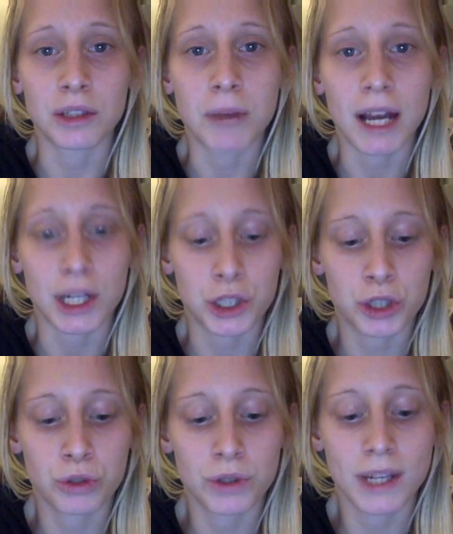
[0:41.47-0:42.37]
You buy
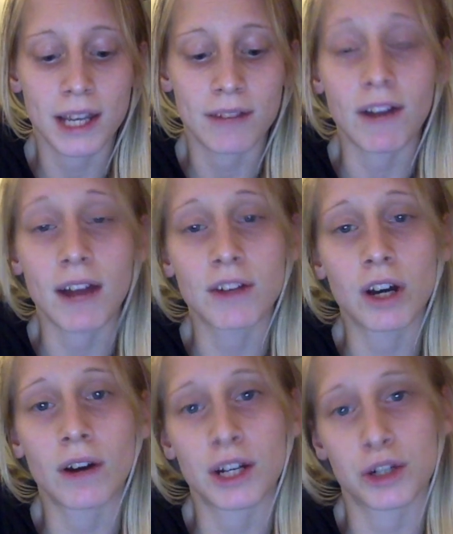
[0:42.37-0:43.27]
two, you get
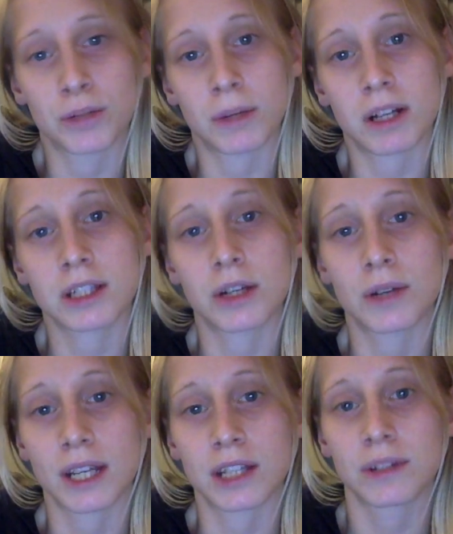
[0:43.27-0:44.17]
$5 extra bucks.
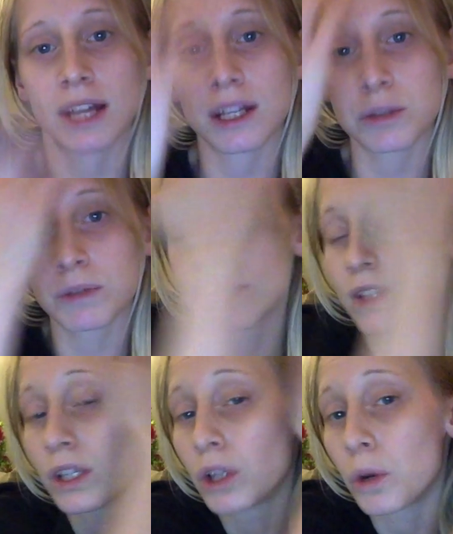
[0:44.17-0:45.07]
Okay, so that's one of
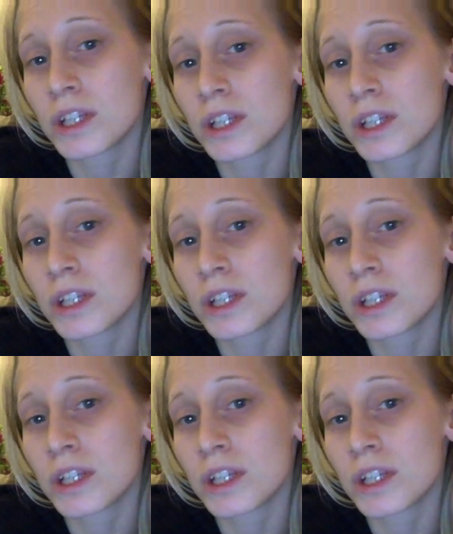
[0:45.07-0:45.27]
the lower